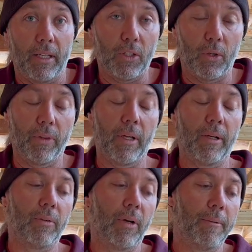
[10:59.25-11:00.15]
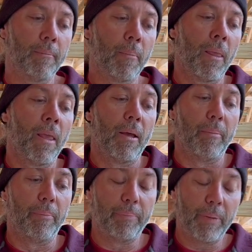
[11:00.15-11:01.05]
That's the whole thing, right?
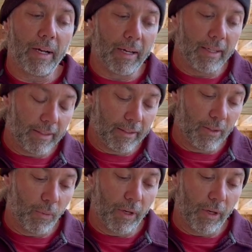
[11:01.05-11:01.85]
But what